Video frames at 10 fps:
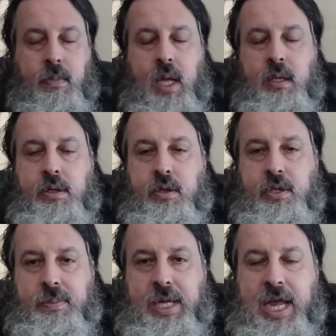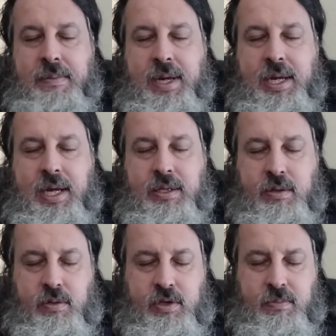to do some gaming and to
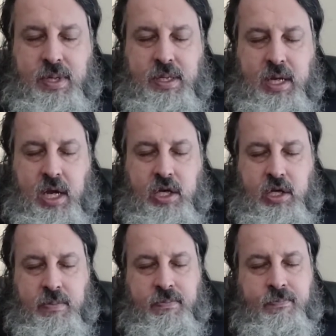do some meditation.